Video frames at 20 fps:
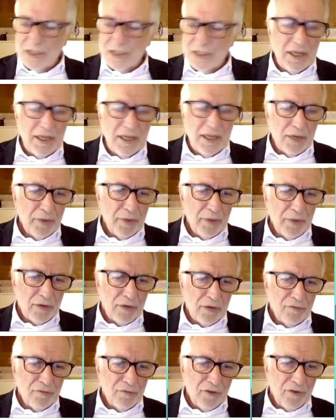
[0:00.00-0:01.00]
here, we
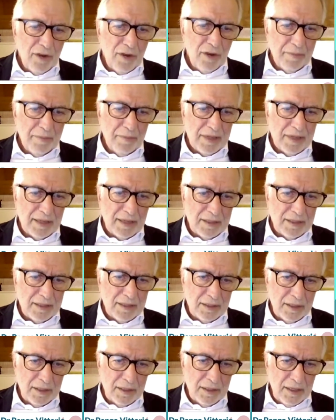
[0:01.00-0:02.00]
confirm that
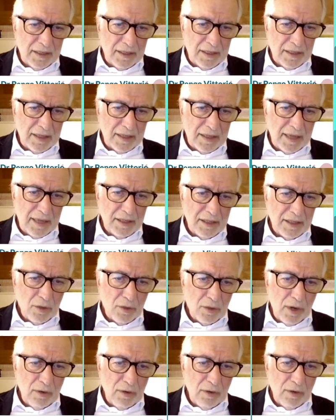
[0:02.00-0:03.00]
the
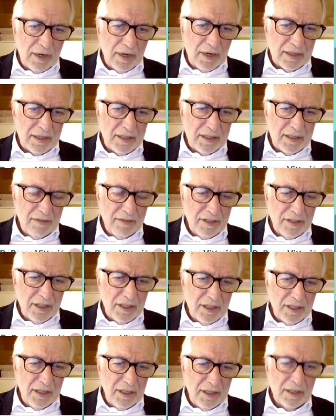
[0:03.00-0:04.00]
anticoagulant
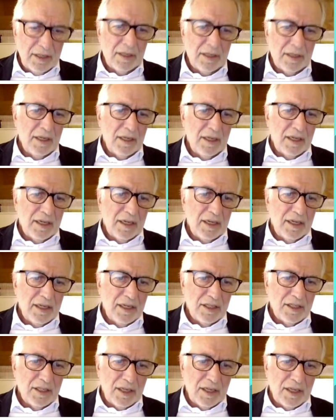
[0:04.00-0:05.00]
activity
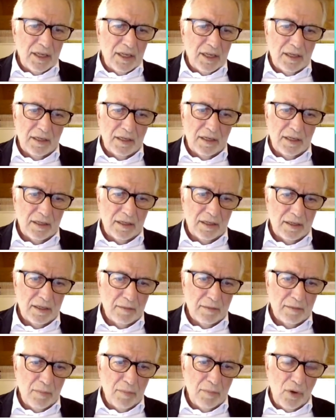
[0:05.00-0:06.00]
is
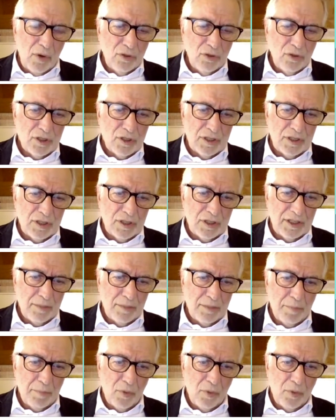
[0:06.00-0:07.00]
most is
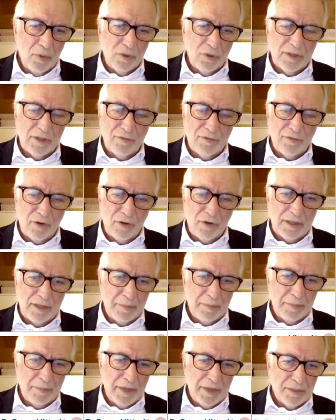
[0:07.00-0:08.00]
important for
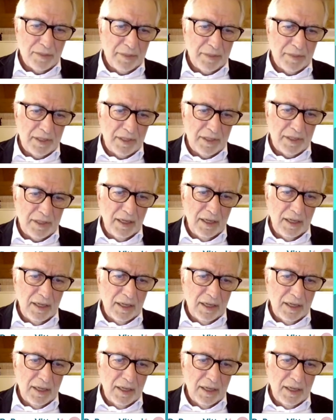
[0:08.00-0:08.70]
anti-PSPT.